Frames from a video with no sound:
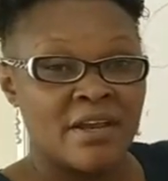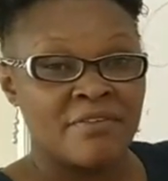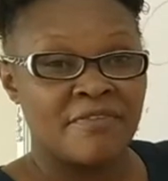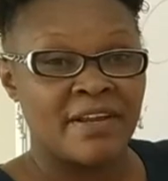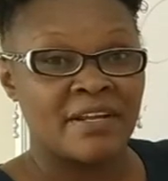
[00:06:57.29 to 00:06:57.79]

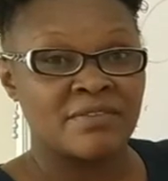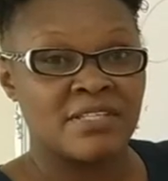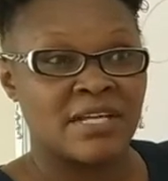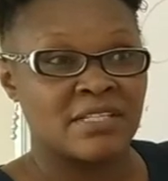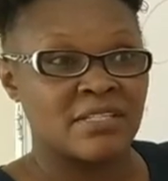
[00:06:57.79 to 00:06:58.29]
you find out
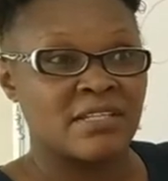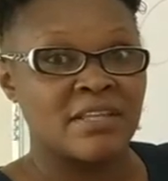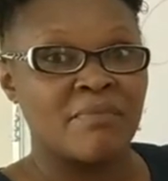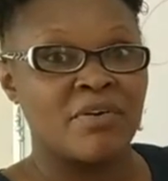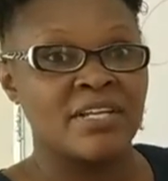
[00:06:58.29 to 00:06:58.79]
that in
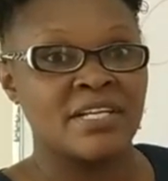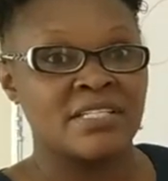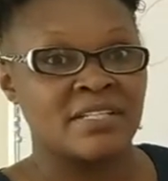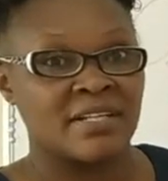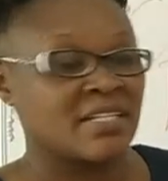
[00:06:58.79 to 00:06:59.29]
the morning
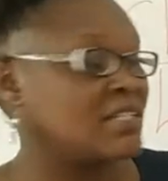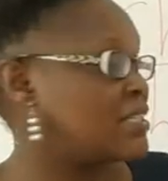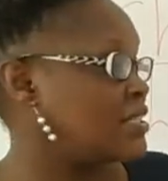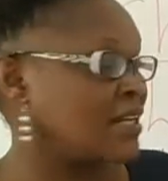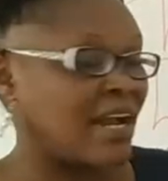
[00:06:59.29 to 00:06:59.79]
it rains